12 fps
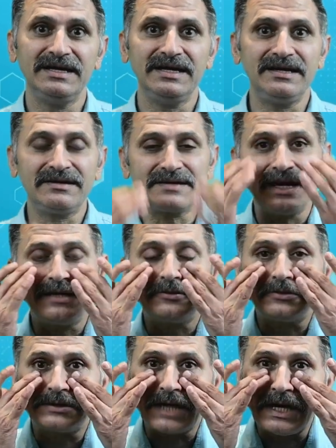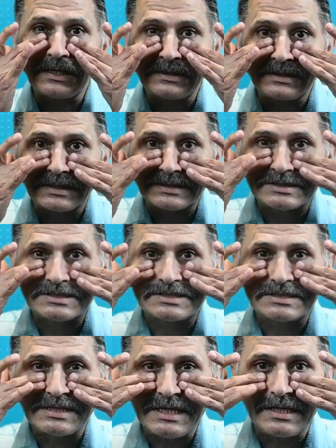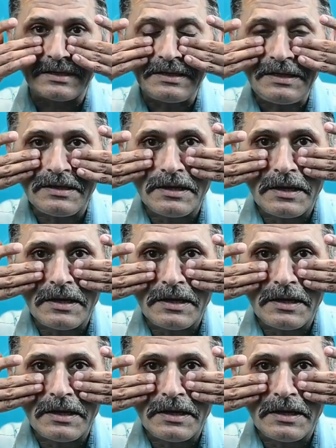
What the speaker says: in trying to tighten the skin